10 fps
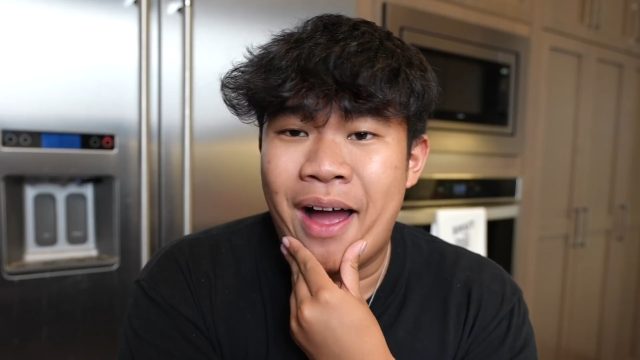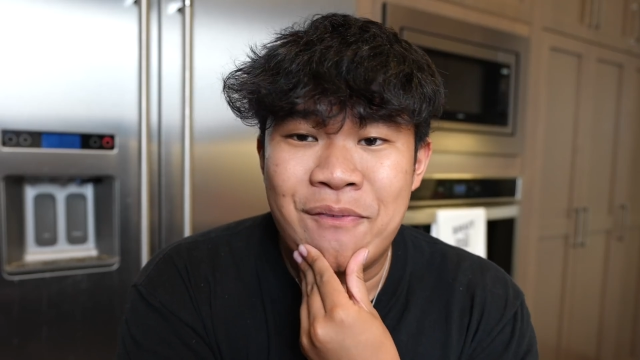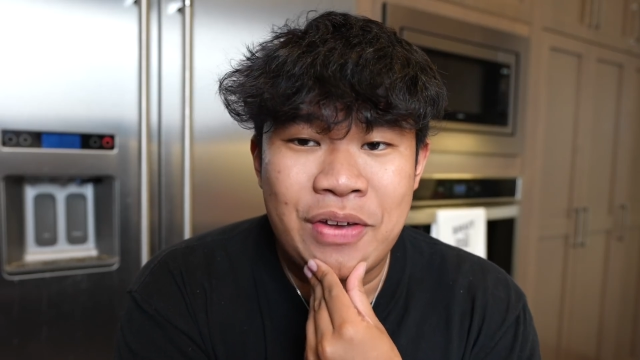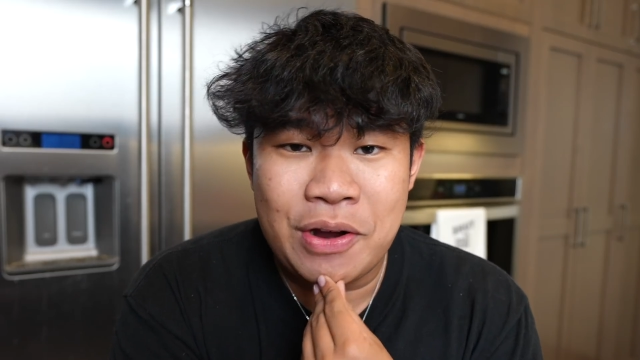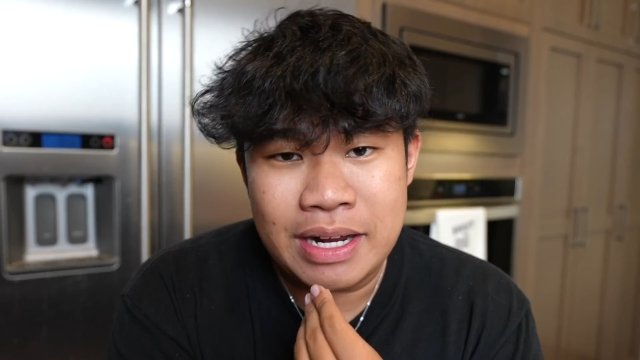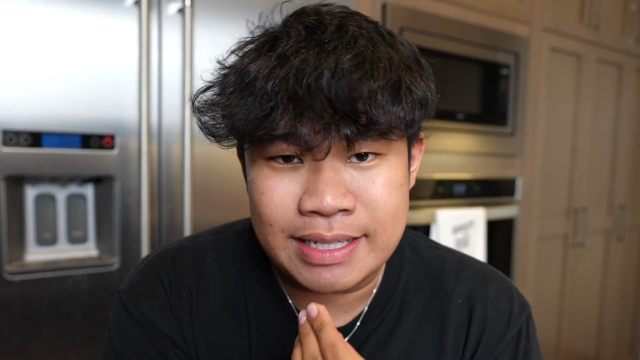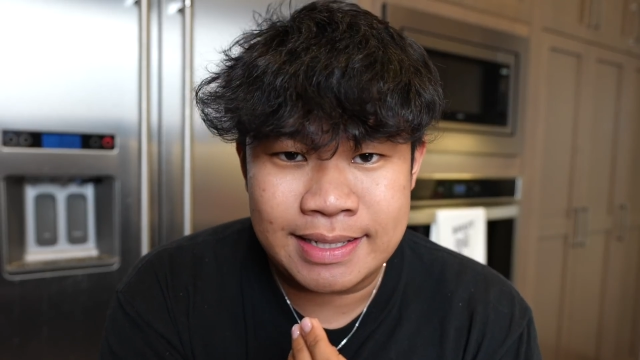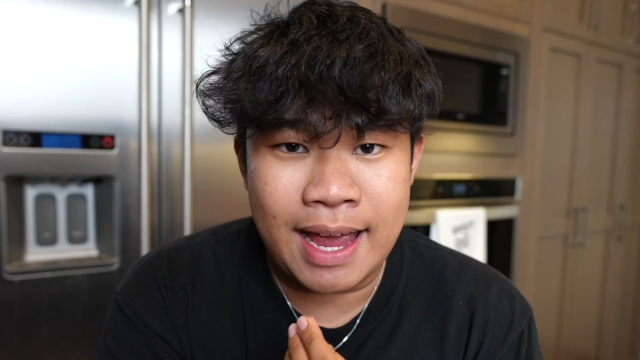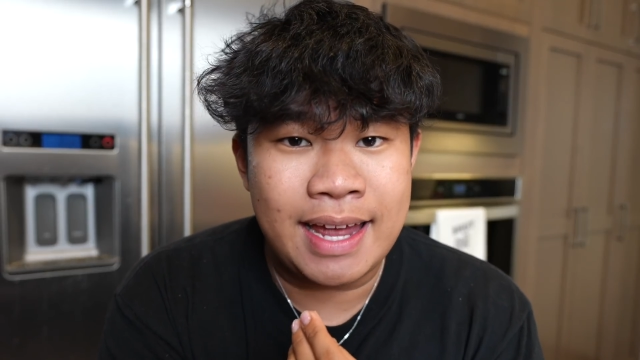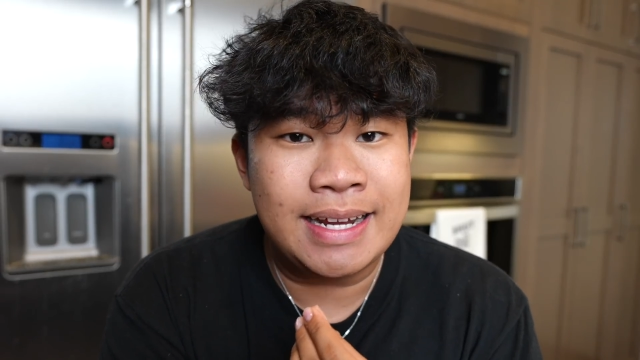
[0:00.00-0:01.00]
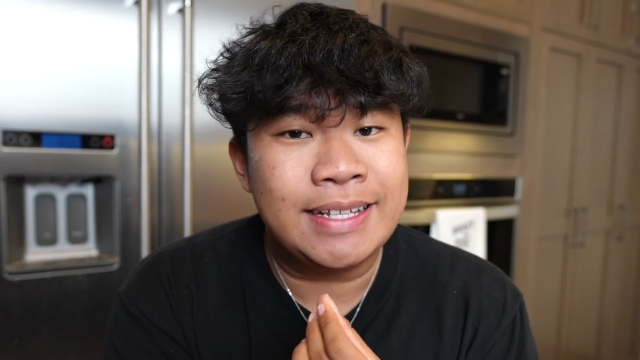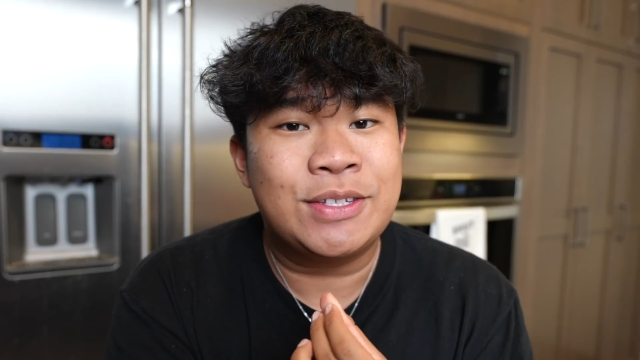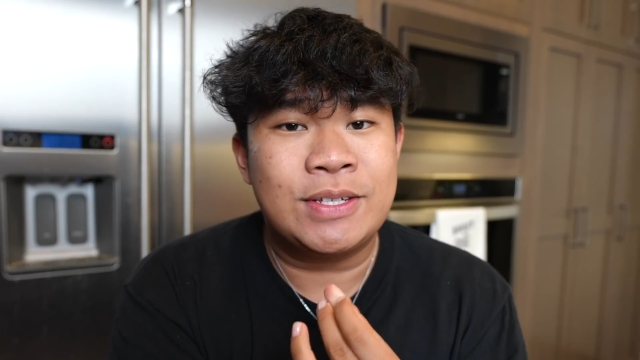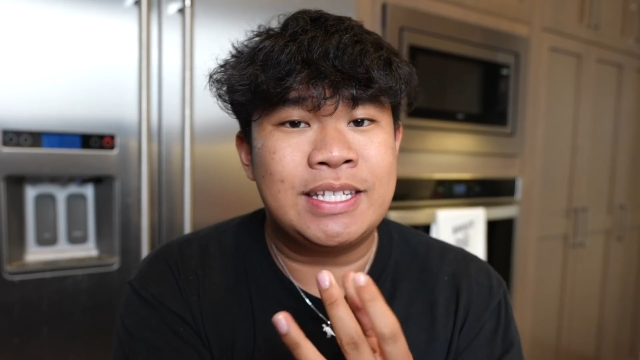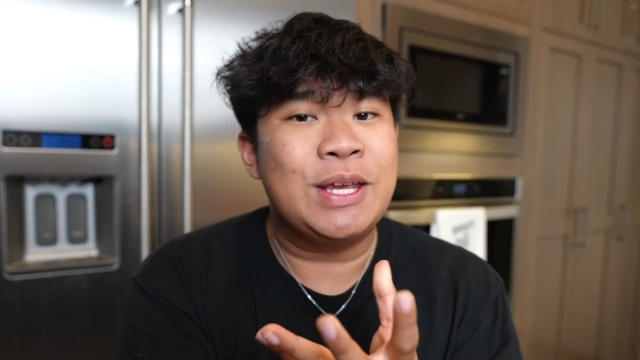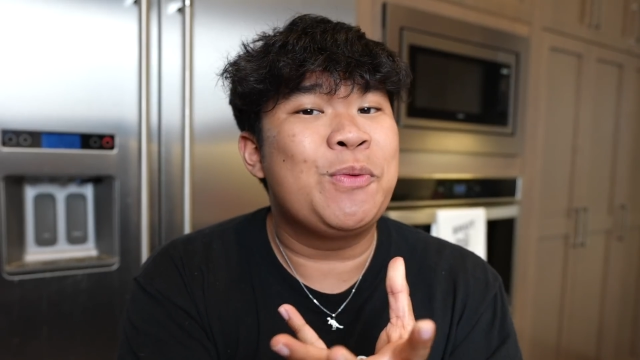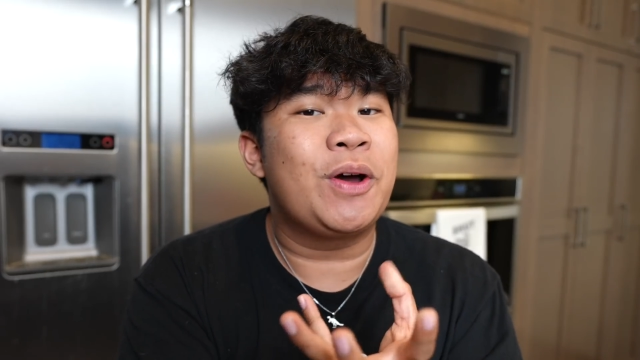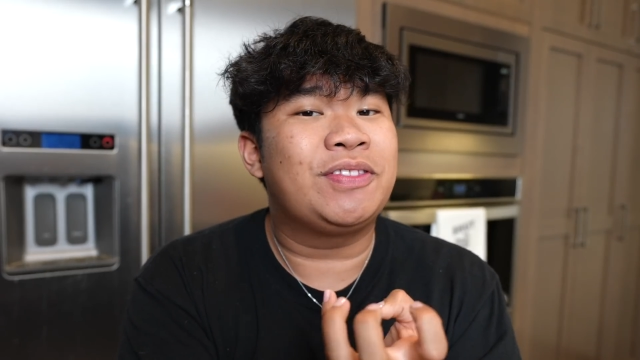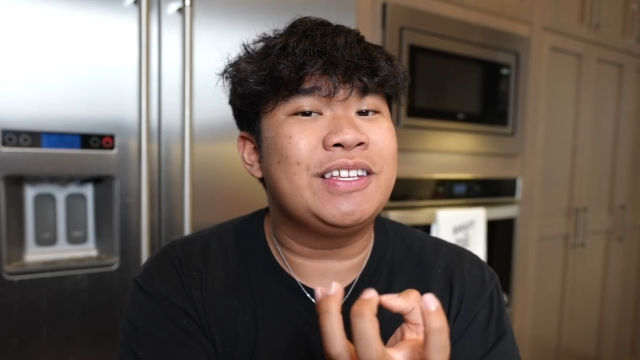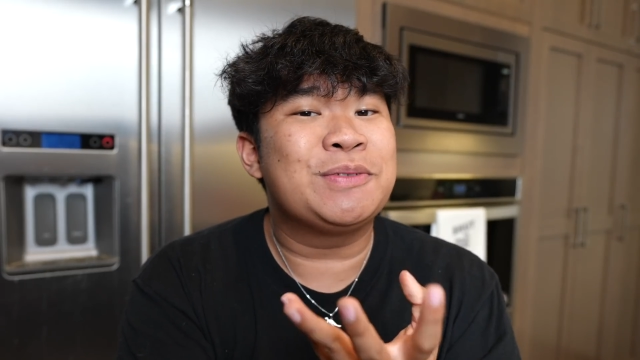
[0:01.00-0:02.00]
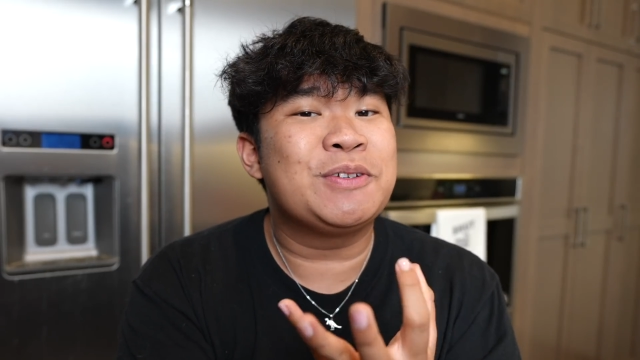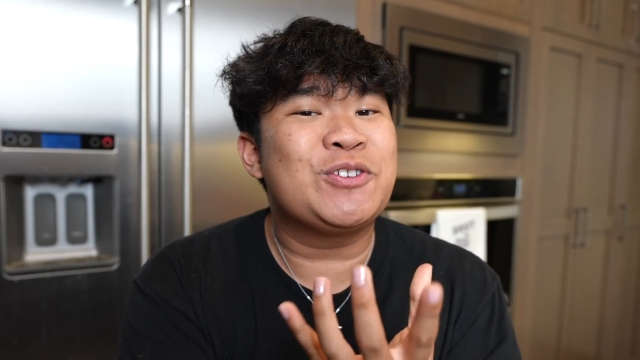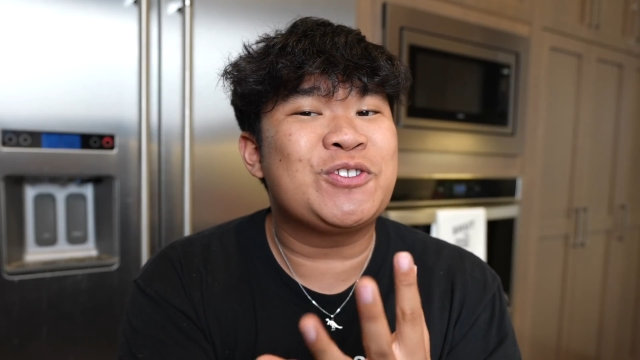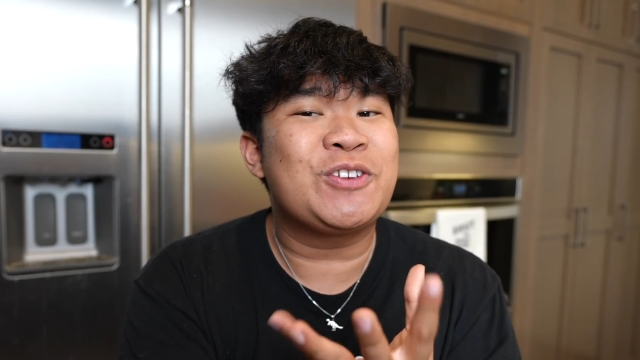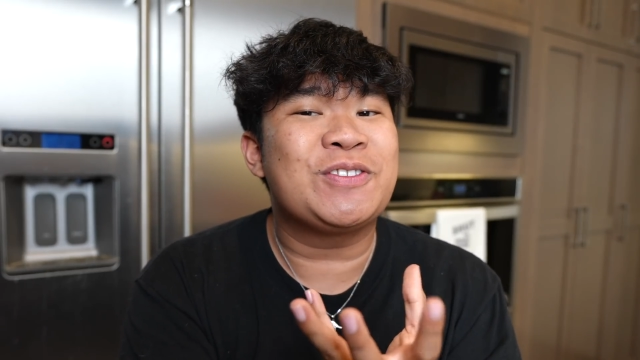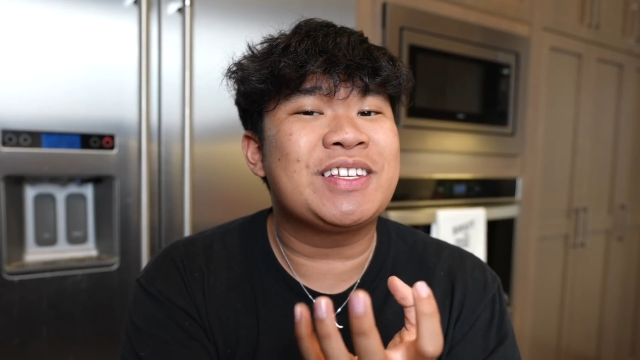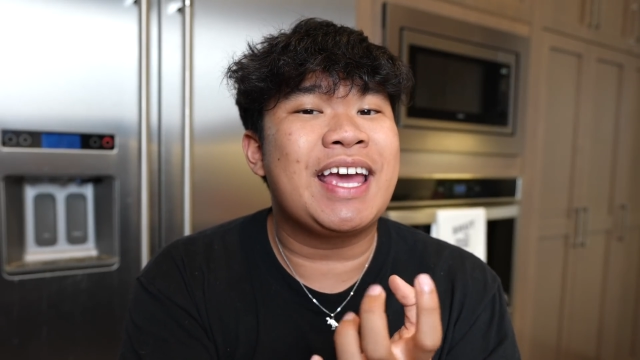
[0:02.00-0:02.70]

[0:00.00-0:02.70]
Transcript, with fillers: I'm very excited to see what these magicians